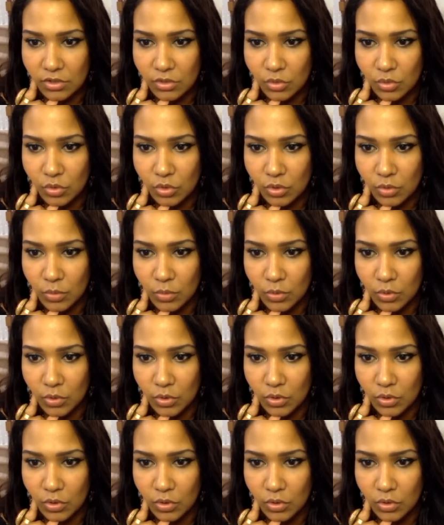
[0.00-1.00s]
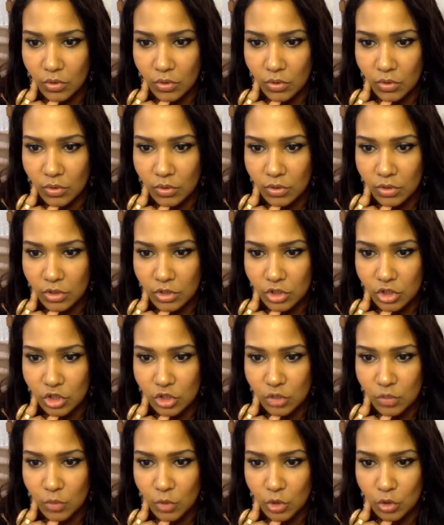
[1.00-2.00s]
Adorable.
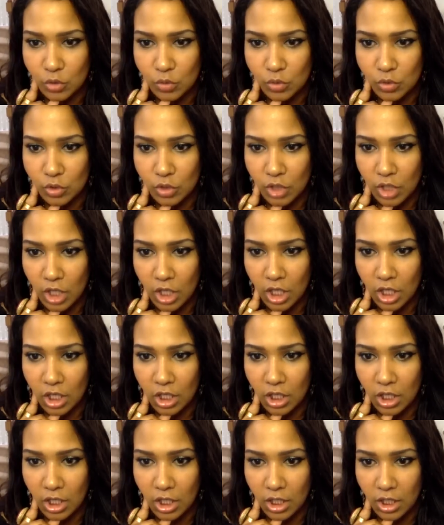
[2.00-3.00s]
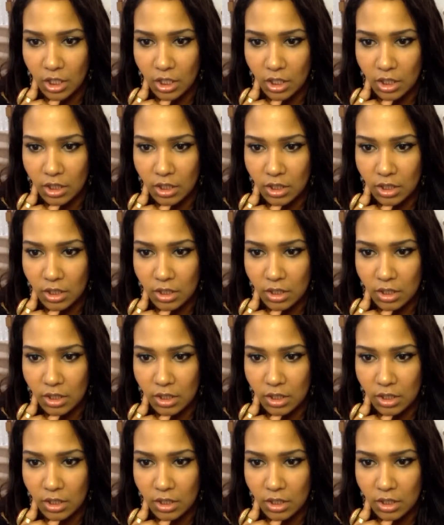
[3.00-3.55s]
She's my twin. Hey, Layla.